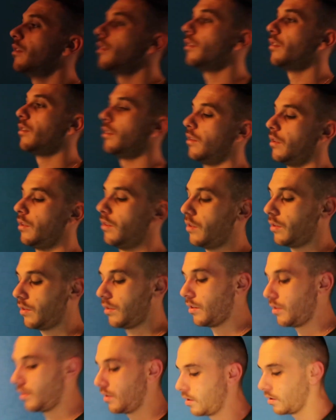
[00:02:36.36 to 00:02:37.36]
you be most
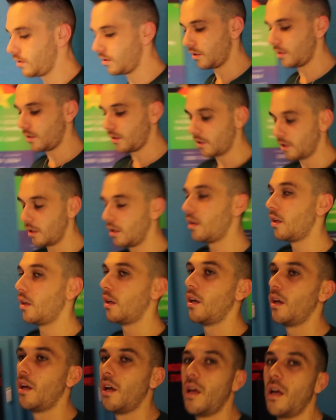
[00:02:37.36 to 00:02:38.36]
excited to ride this
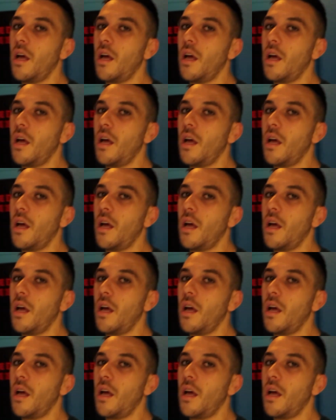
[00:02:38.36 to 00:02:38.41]
morning?